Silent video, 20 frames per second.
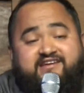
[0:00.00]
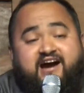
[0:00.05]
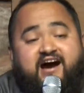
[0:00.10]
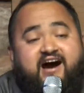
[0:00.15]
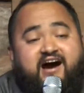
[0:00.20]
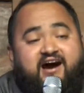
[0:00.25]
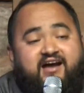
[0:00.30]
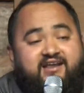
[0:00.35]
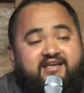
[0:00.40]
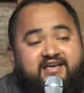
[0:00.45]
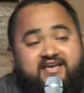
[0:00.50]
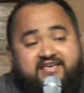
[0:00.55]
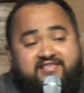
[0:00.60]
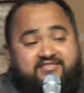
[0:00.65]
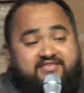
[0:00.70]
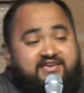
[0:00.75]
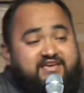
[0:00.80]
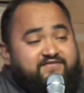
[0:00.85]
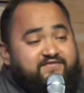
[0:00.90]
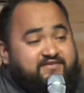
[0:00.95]
God,
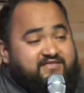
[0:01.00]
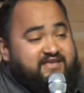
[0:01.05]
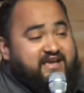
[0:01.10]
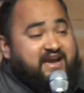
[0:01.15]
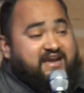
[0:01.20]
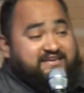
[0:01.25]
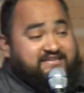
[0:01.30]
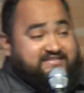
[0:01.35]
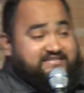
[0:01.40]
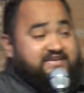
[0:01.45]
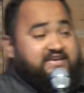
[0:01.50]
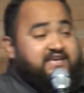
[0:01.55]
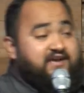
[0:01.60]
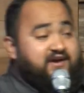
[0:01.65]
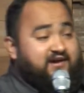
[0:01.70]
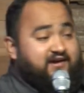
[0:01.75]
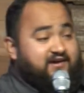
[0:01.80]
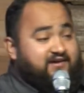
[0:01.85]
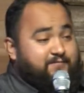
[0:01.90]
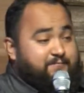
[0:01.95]
even the
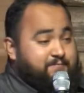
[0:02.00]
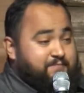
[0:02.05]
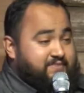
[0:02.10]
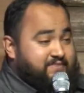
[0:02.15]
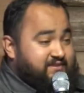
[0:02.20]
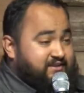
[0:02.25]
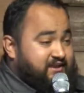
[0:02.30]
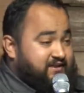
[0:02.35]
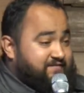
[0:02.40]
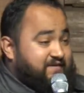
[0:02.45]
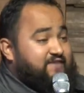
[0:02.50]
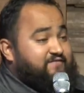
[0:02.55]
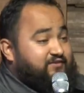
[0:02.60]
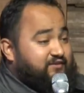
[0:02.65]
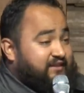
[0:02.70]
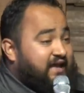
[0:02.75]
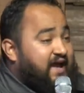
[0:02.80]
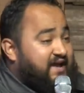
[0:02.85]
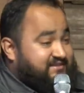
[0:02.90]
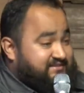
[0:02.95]
idea of
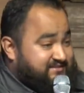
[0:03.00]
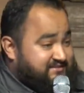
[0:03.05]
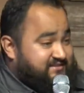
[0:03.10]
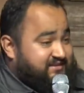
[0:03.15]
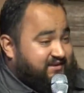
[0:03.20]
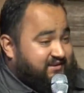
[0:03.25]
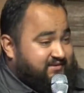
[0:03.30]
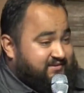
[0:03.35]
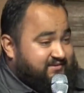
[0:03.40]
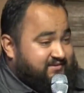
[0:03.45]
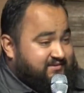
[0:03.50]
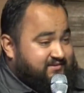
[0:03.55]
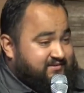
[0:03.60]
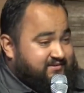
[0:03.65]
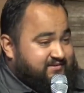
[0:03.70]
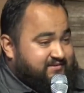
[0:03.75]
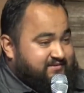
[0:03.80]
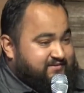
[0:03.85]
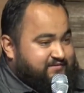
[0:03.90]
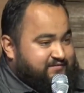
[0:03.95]
everlasting,
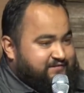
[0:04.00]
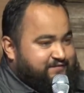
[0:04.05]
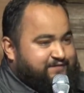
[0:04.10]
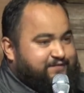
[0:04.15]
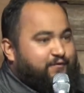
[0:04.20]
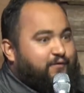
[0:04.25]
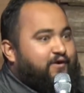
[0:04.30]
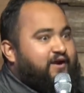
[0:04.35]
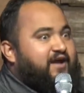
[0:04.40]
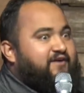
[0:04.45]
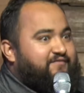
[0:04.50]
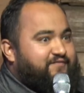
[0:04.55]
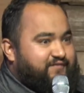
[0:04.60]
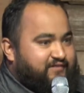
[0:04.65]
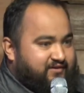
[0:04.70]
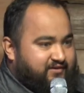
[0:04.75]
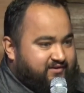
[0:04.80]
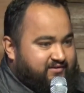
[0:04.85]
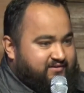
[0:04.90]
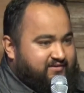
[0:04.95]

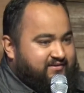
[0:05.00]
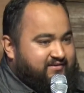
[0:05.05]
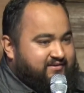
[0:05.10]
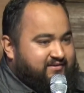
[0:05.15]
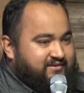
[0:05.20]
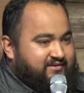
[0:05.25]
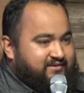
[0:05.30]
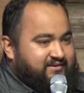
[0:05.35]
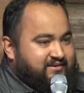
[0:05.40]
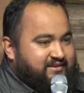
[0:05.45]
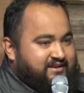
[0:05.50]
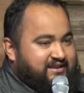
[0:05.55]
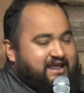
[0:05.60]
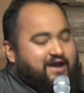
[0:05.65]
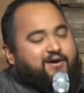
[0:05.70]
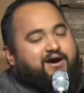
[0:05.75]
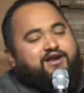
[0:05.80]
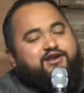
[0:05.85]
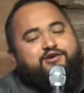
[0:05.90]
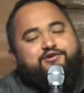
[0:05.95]
forever.
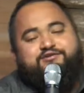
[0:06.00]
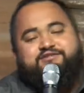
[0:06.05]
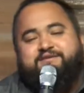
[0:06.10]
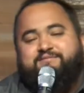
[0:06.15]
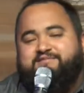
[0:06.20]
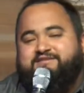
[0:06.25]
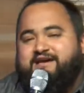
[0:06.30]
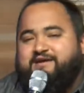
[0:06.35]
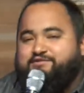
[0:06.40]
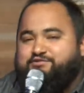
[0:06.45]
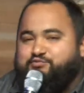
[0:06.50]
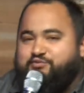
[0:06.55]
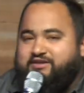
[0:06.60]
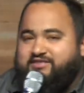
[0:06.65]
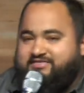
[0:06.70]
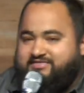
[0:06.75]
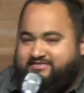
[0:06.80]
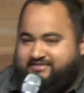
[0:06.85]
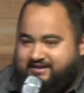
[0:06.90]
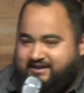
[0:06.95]
Now, I know sometimes
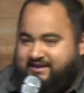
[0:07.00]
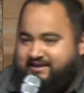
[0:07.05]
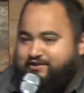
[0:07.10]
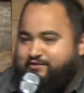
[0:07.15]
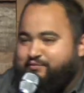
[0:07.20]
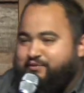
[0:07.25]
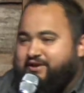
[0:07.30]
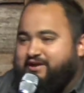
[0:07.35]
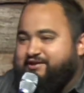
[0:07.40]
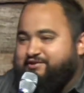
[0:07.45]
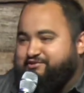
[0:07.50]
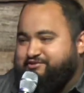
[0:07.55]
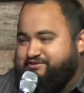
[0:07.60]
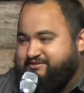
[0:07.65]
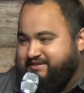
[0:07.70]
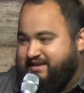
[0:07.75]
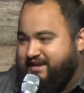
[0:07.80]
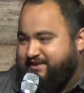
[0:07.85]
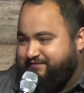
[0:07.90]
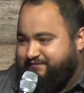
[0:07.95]
we think we
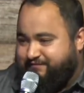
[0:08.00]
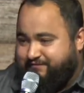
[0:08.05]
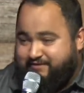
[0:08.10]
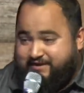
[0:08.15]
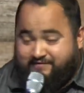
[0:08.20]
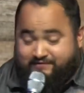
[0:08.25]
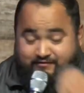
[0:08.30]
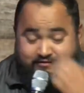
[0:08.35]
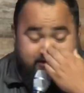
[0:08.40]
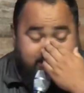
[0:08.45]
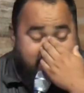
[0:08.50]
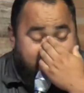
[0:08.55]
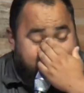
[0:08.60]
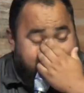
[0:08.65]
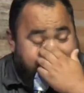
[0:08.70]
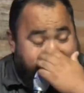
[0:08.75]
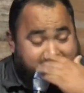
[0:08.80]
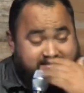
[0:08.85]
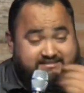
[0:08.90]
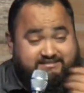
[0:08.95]
understand forever. I
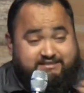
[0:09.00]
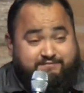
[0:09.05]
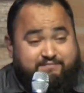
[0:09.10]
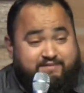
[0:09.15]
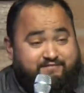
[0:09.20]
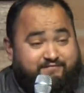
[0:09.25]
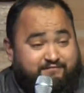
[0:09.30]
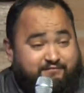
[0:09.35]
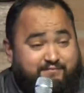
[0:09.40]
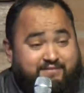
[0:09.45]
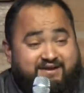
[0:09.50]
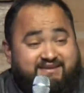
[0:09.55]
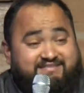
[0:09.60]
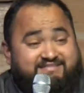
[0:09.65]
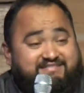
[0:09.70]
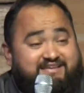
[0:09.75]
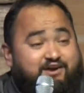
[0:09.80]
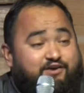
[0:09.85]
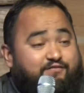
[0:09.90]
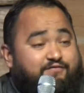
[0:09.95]
can at least admit for
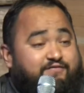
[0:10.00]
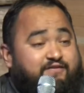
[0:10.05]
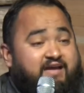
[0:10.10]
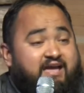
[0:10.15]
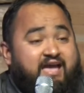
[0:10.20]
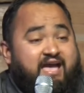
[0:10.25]
myself,